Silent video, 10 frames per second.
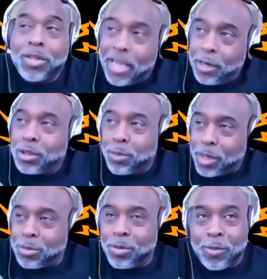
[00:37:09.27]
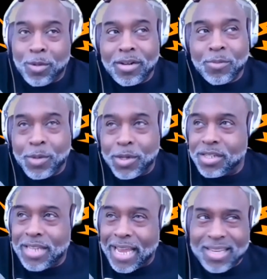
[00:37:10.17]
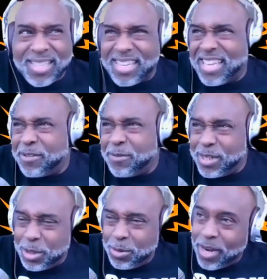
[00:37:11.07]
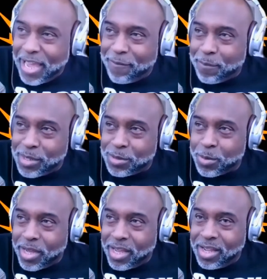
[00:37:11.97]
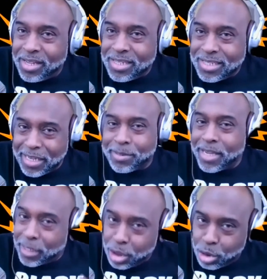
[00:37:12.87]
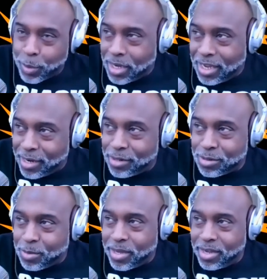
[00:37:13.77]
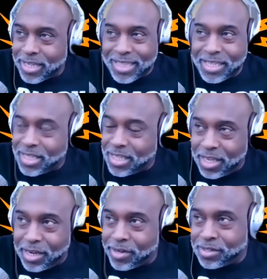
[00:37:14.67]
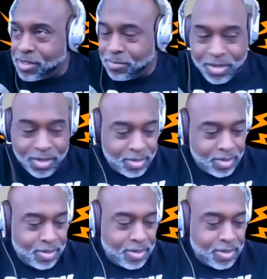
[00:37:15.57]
the year 2021, which is technically like 2.5 months away, seems like it's 20 years away. Like this year has just been.